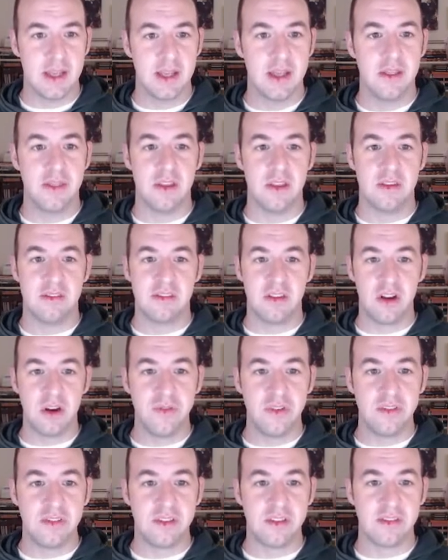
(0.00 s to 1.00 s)
The
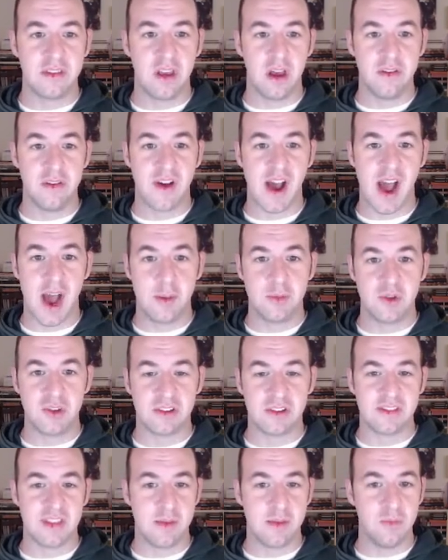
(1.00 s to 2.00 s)
surfaces of
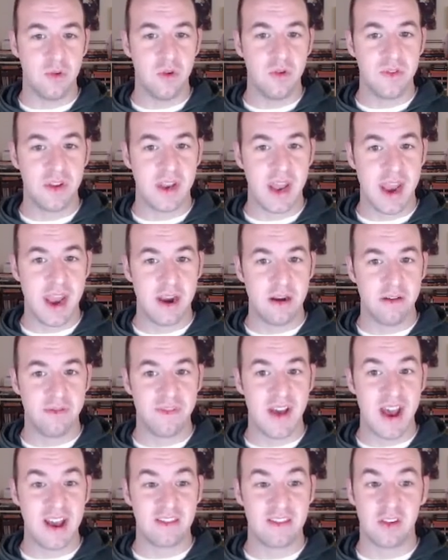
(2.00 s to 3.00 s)
objects that move in air
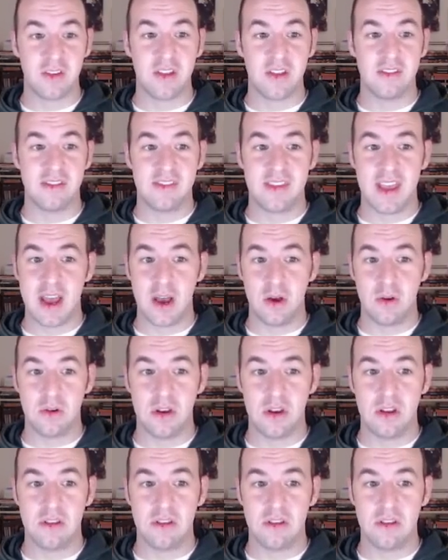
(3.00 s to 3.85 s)
faster than sound,